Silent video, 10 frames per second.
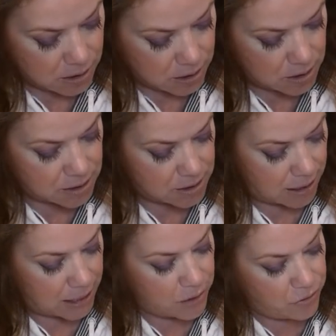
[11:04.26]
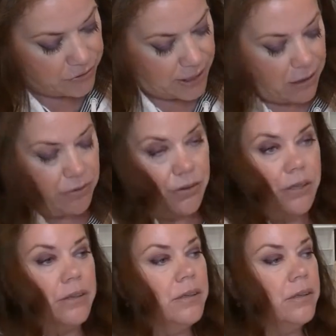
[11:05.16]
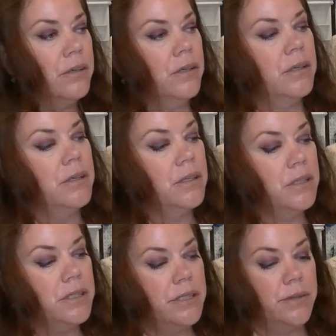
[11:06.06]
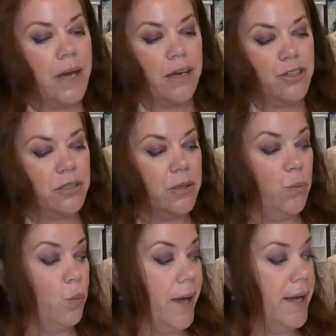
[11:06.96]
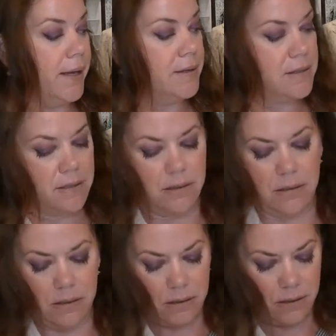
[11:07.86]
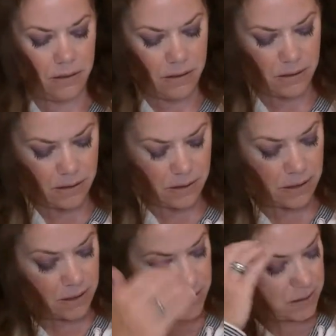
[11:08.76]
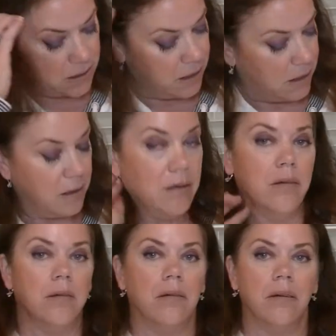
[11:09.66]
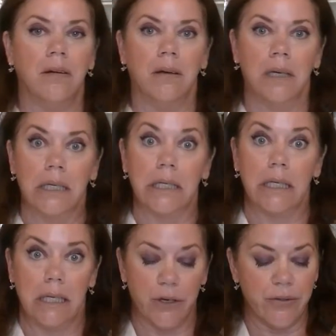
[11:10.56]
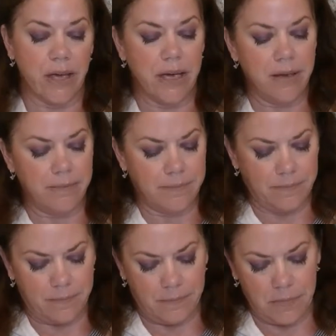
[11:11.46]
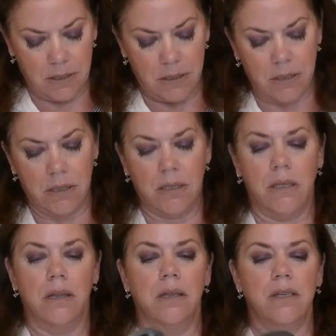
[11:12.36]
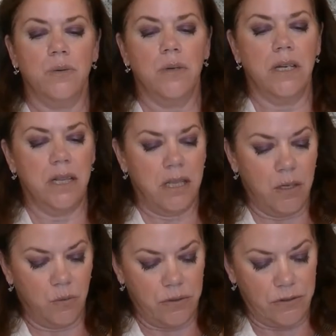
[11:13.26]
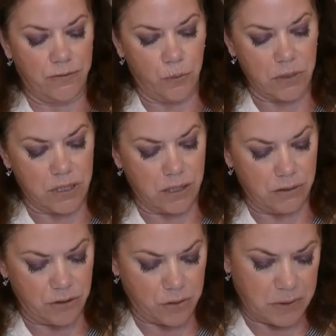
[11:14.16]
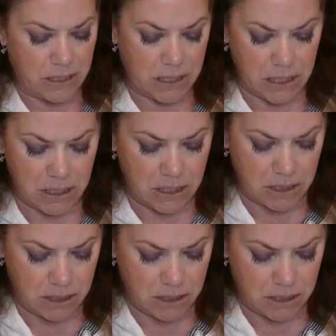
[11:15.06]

the scale down to actually weigh it. And see. Can you hear that? This one I think was $4, but again,